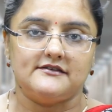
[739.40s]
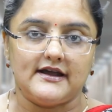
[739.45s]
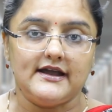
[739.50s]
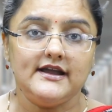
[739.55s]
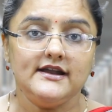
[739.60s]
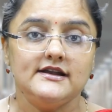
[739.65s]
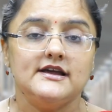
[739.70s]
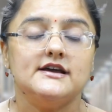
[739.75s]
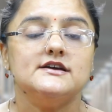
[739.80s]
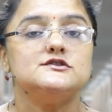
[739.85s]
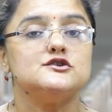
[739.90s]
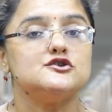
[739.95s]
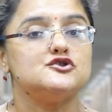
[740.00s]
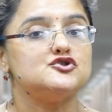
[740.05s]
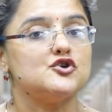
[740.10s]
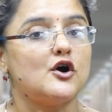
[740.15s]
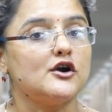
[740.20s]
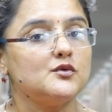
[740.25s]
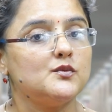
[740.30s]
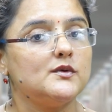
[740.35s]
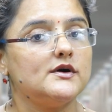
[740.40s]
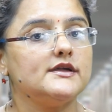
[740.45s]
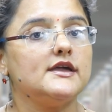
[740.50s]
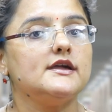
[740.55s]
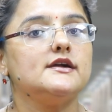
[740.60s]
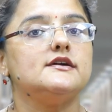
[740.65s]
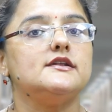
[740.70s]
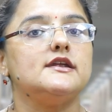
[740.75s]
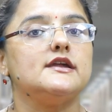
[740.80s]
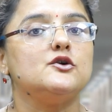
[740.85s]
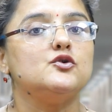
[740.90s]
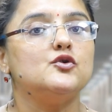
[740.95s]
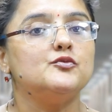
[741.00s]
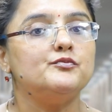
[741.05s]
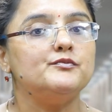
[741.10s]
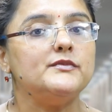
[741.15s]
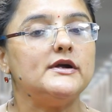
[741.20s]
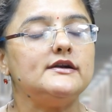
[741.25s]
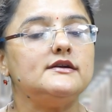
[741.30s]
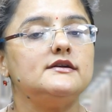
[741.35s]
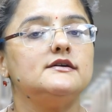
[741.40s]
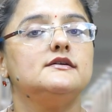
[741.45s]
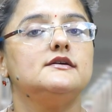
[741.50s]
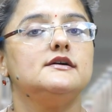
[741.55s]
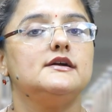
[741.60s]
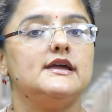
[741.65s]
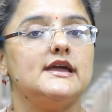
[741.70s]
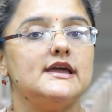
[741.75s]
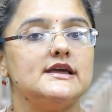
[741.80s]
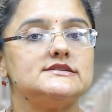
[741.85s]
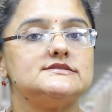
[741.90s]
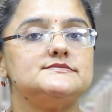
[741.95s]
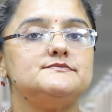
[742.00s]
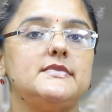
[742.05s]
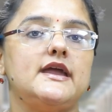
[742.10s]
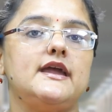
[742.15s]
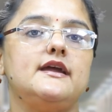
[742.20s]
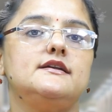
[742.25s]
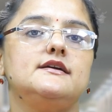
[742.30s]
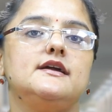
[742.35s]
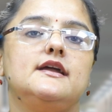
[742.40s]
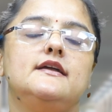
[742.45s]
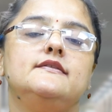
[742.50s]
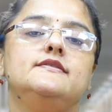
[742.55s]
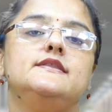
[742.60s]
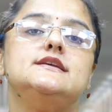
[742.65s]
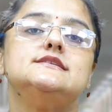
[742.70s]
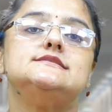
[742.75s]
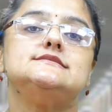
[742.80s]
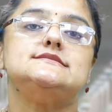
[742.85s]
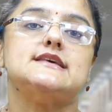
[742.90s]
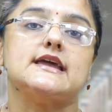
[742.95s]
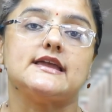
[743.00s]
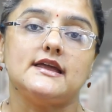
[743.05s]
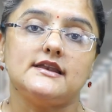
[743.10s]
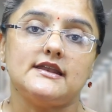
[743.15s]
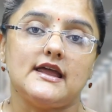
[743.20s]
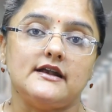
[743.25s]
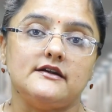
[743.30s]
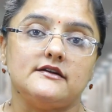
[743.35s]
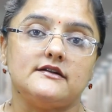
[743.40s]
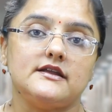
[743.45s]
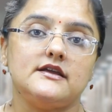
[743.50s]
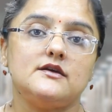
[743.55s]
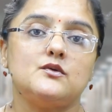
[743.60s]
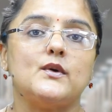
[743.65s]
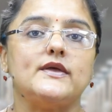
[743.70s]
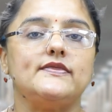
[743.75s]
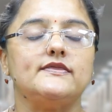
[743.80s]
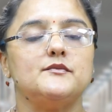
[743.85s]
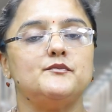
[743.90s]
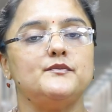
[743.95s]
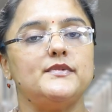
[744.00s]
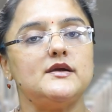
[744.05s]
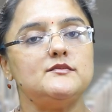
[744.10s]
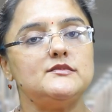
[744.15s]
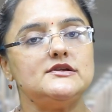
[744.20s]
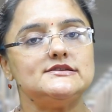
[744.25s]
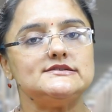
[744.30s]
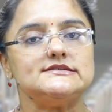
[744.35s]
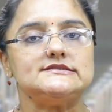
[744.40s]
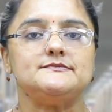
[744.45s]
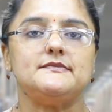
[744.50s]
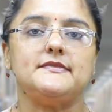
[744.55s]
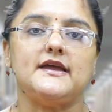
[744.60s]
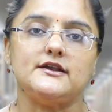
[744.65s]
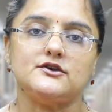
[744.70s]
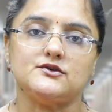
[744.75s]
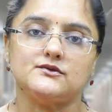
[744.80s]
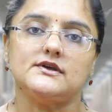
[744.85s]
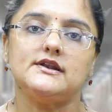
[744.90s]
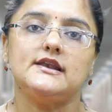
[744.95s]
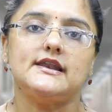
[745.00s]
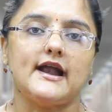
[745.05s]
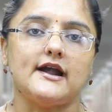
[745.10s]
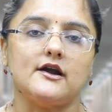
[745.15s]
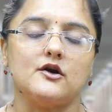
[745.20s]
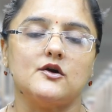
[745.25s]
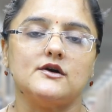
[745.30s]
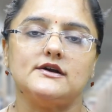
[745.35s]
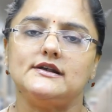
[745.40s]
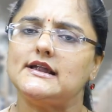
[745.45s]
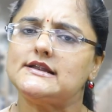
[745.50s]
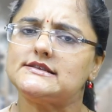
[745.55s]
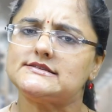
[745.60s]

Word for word: right? So short working recoupment is made in the second entry when the payment is made to the landlord.